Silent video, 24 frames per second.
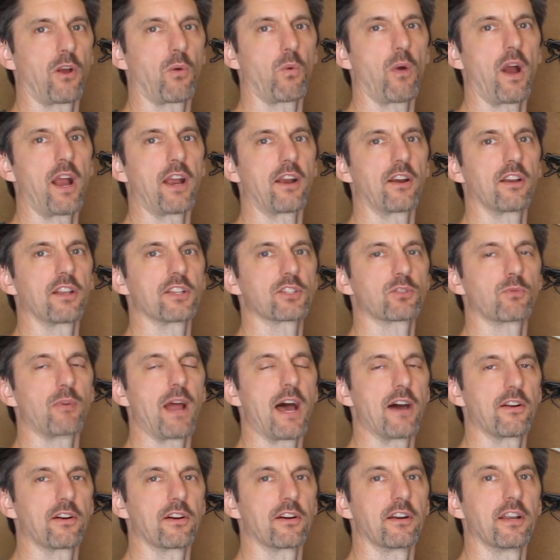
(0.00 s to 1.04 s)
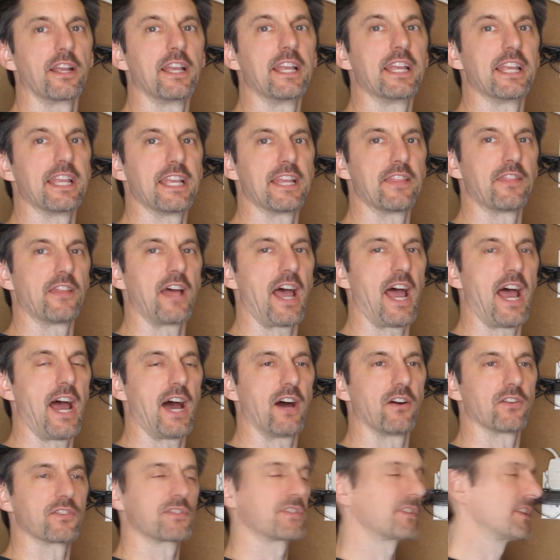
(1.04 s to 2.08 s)
wireless router in the
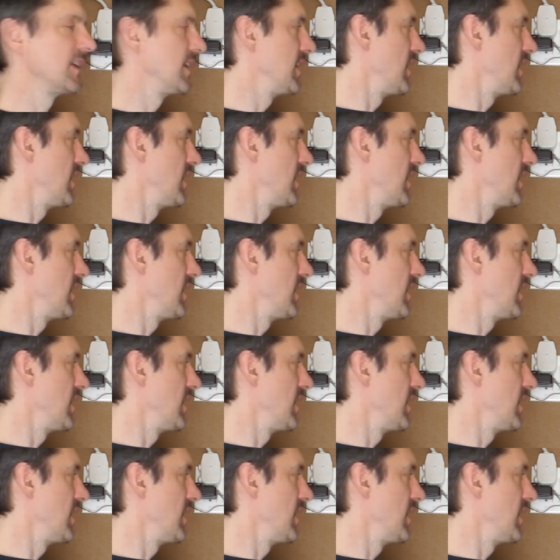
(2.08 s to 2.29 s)
house.